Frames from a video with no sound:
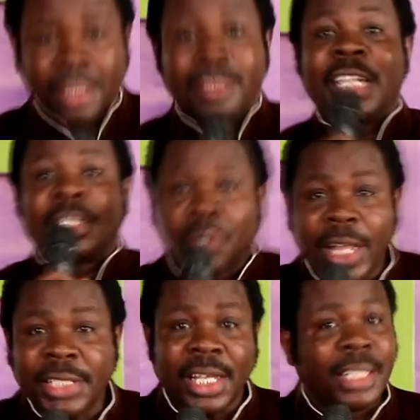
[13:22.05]
The
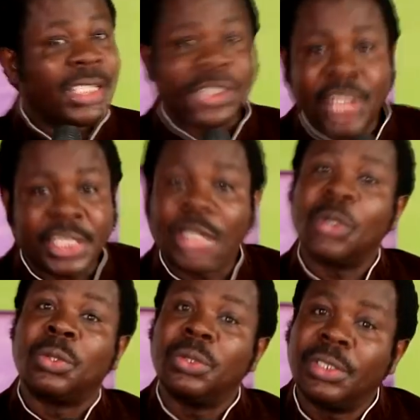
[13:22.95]
threats against the church are
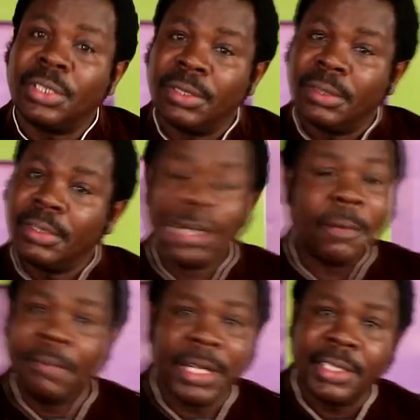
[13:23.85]
not good. They are
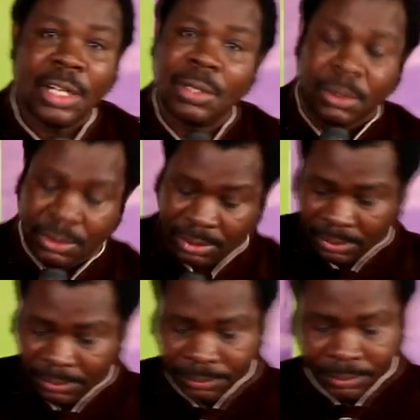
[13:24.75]
not bad. They are not good.
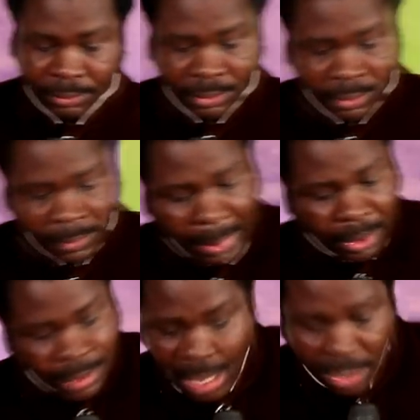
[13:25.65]

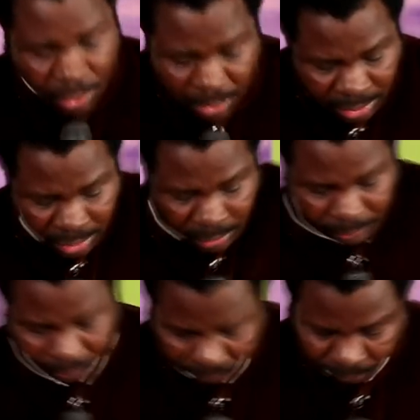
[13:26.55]
They are not good.
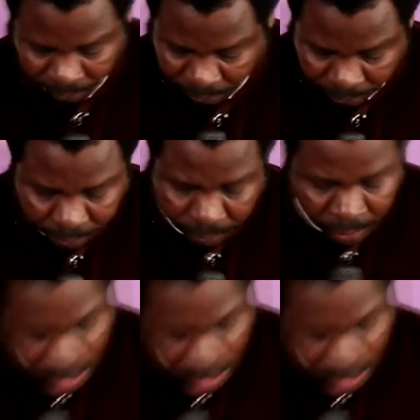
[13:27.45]
They